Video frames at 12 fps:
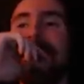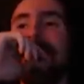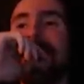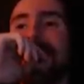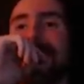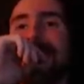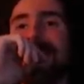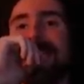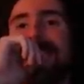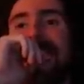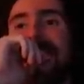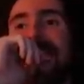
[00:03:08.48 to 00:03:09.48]
Look at his
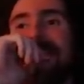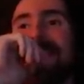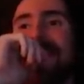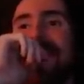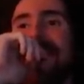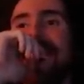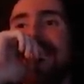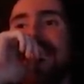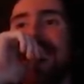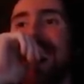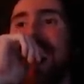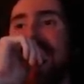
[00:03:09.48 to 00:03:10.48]
name! Kill
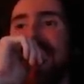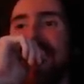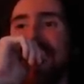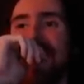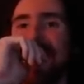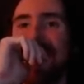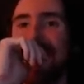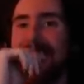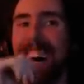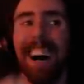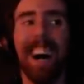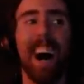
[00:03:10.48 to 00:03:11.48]

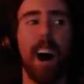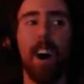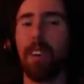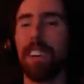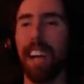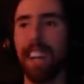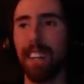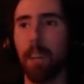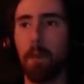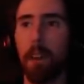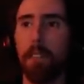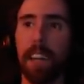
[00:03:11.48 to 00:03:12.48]
Poggy! Okay,
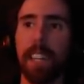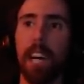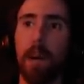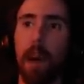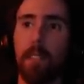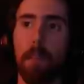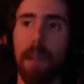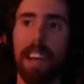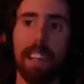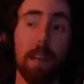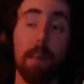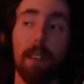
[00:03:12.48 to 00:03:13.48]
dude, but if I kill him, I have to
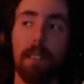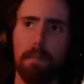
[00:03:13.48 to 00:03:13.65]
ban the emote.